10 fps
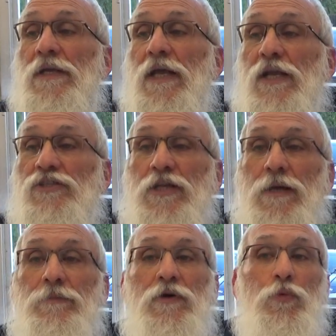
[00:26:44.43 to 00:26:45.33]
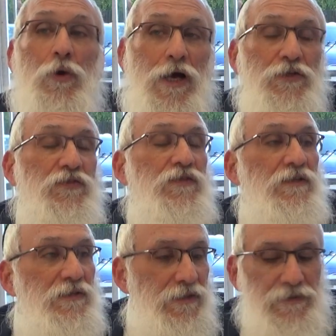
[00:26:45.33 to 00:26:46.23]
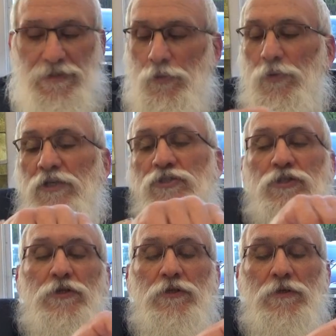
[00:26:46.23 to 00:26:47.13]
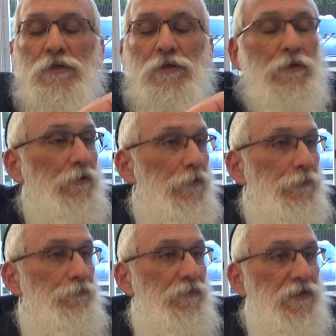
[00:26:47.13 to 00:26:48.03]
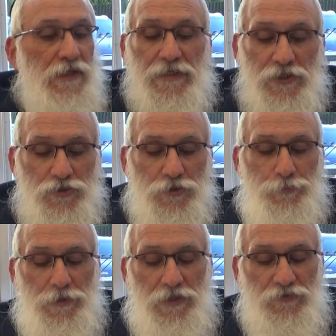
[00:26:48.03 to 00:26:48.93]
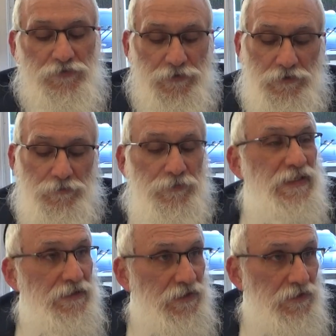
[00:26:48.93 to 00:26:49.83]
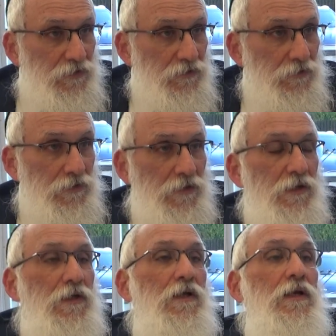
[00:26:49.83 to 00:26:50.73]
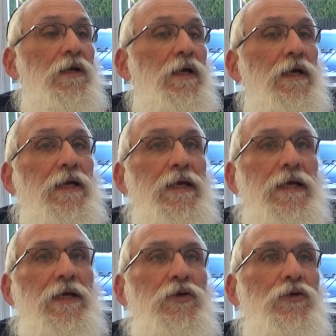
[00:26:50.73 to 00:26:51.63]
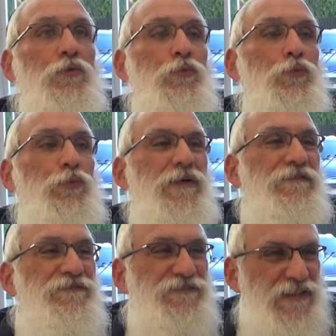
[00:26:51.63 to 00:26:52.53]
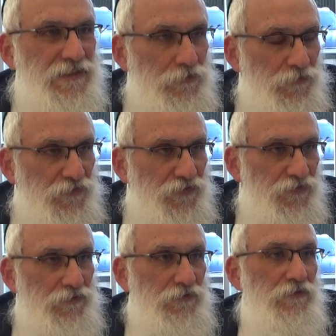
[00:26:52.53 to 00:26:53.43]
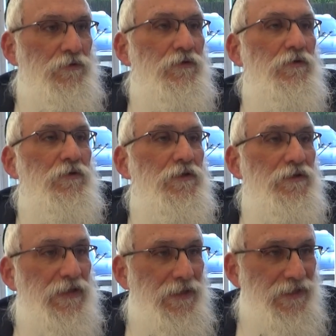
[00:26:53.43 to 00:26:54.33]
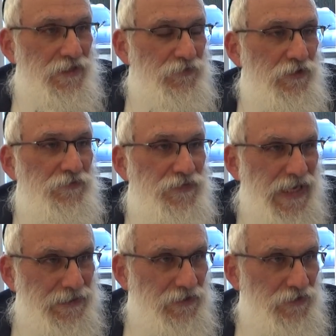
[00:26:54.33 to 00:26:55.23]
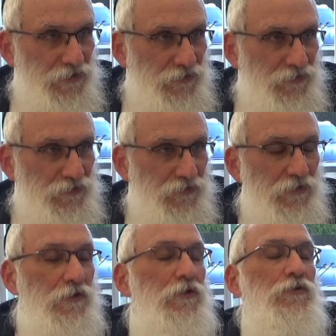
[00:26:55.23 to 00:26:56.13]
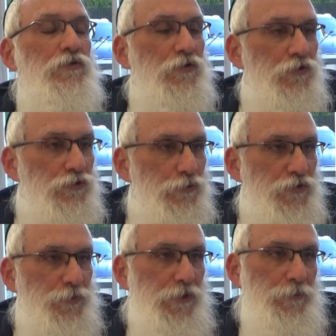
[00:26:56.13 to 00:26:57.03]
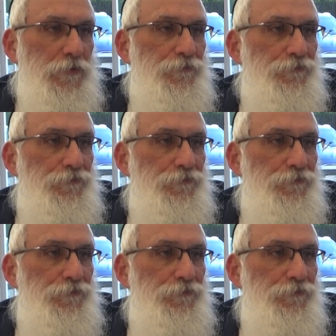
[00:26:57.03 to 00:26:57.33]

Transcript: Hashem wants to need that we should, that he should put on tefillin, meaning he reveals that level of godliness to the Jewish people.